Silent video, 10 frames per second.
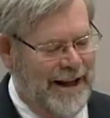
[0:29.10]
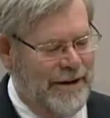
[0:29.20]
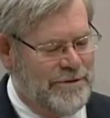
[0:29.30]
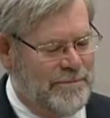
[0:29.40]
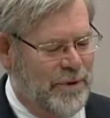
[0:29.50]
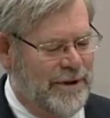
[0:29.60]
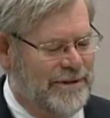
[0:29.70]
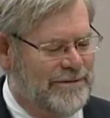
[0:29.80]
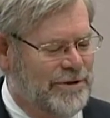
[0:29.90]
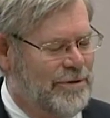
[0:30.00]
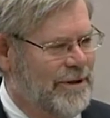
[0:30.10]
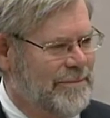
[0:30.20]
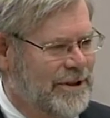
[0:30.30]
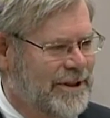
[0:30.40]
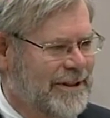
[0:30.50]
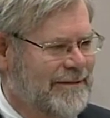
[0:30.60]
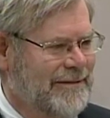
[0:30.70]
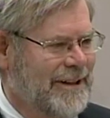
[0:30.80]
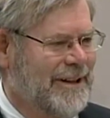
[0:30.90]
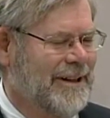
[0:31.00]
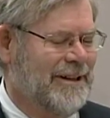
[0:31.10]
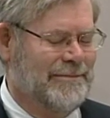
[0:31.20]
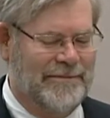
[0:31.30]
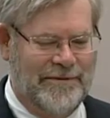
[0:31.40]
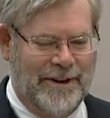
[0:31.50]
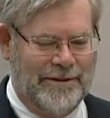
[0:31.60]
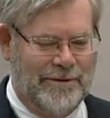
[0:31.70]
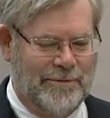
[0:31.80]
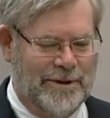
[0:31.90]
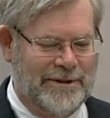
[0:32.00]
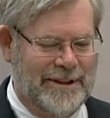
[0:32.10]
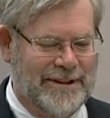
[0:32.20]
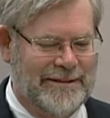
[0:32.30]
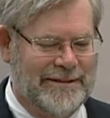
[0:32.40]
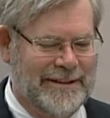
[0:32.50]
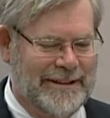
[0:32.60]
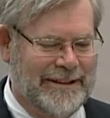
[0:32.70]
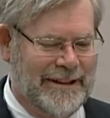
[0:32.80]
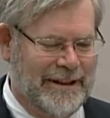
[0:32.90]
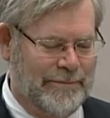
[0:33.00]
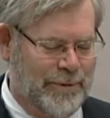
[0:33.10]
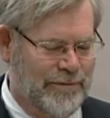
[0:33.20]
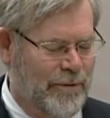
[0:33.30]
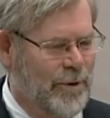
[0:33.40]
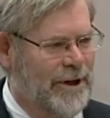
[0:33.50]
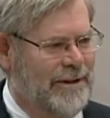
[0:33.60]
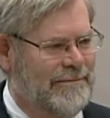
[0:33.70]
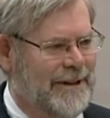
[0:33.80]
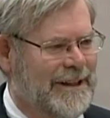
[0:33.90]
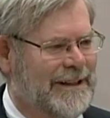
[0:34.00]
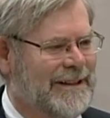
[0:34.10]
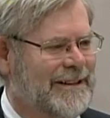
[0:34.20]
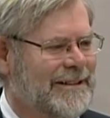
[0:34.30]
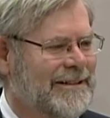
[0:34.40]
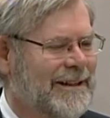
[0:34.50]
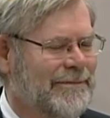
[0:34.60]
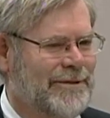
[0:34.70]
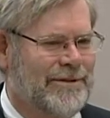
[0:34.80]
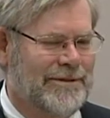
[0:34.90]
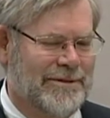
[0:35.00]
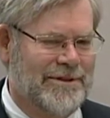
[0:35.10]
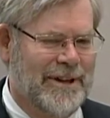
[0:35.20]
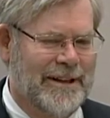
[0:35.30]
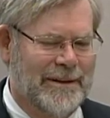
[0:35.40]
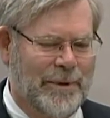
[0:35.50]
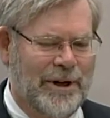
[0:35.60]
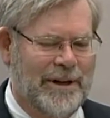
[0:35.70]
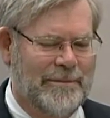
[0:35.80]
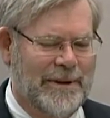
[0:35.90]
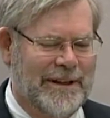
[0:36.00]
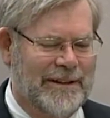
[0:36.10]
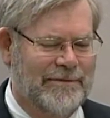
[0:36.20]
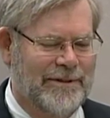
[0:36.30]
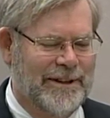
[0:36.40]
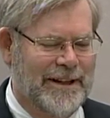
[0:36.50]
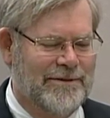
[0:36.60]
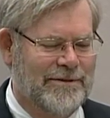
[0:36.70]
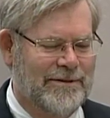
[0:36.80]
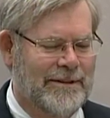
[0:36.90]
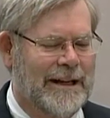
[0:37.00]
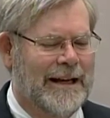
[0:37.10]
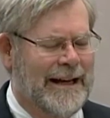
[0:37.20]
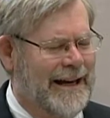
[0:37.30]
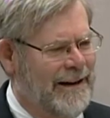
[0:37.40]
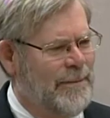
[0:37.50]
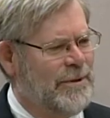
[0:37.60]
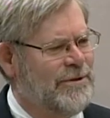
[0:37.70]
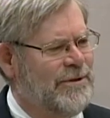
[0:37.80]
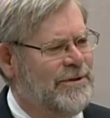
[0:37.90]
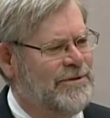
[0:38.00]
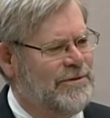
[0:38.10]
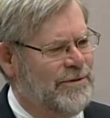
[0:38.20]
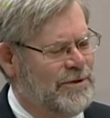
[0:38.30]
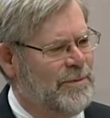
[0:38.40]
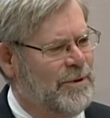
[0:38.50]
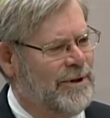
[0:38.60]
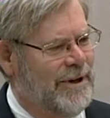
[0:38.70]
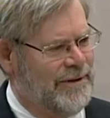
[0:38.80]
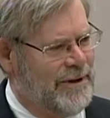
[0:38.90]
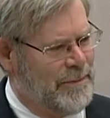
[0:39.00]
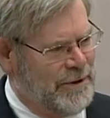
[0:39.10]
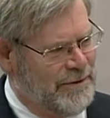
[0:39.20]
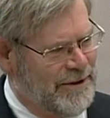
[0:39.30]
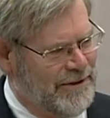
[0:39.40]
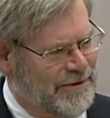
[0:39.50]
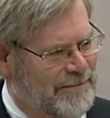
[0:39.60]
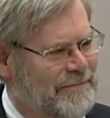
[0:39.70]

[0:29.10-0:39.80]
I was born in Detroit, Michigan. Father worked at with Ford, and after designing the marketing plan for the Edsel, had opportunities to explore other opportunities.